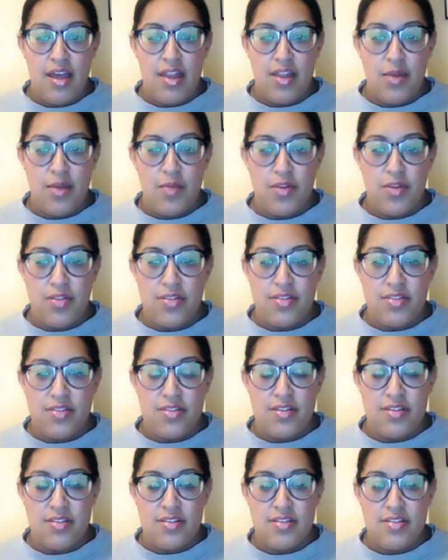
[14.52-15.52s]
fellow brothers and
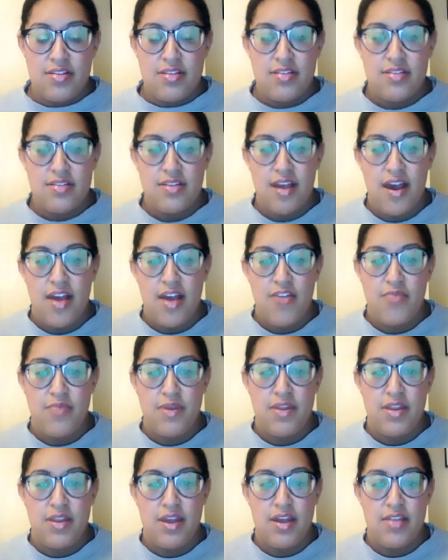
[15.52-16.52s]
sisters. I've
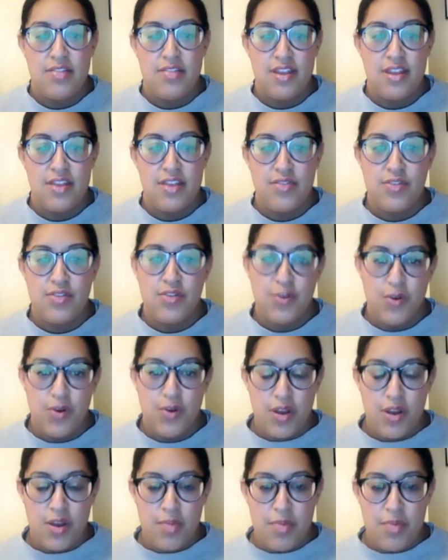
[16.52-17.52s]
been asked to give a
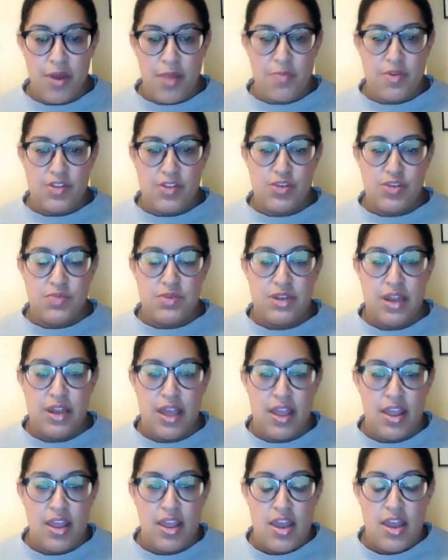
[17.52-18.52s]
talk by Bishop
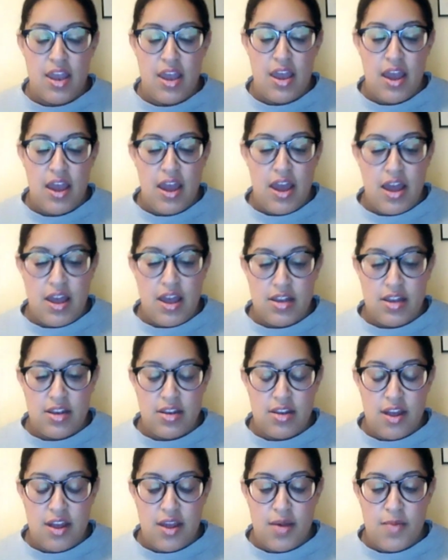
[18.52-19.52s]
today,
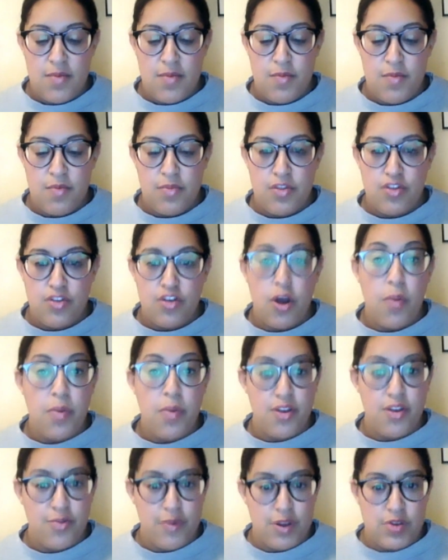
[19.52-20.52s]
and um, the
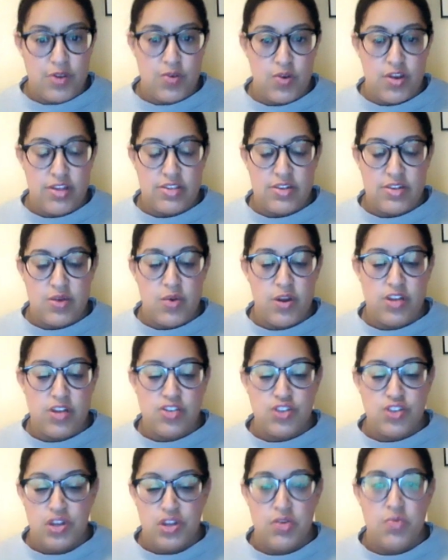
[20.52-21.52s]
topic of my talk is a
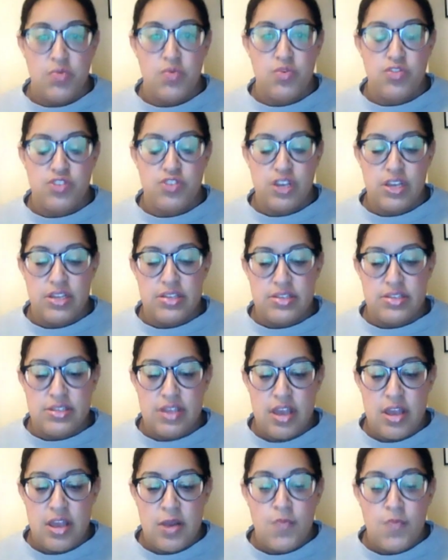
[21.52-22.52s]
question, which is
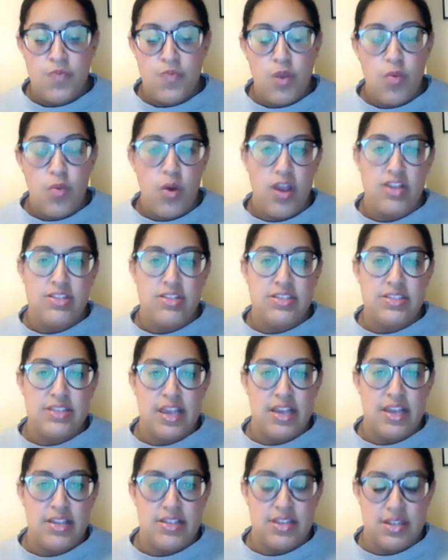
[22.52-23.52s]
why does
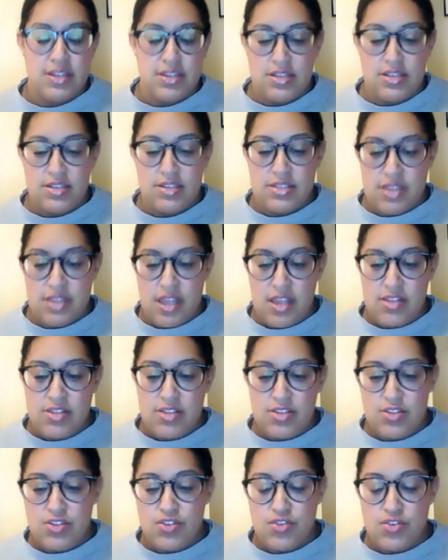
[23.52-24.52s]
Satan seek
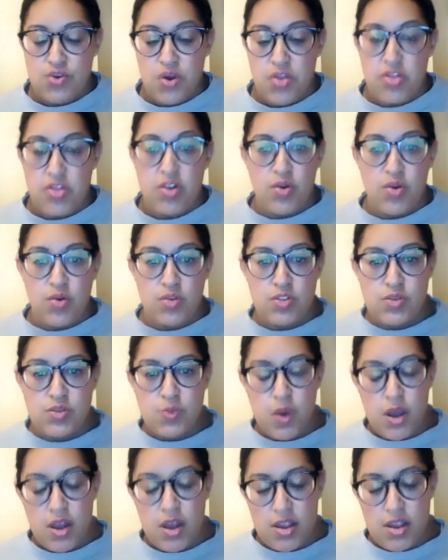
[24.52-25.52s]
to destroy the Lord's
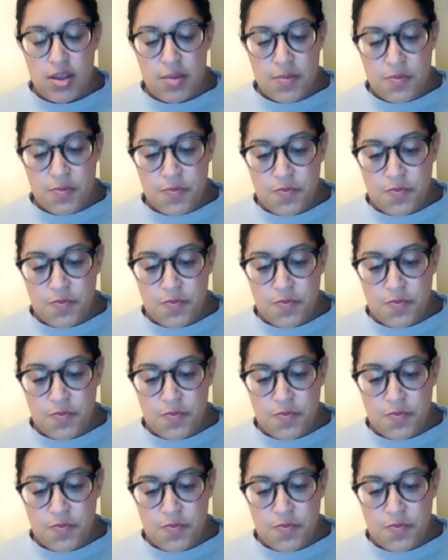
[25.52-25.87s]
work?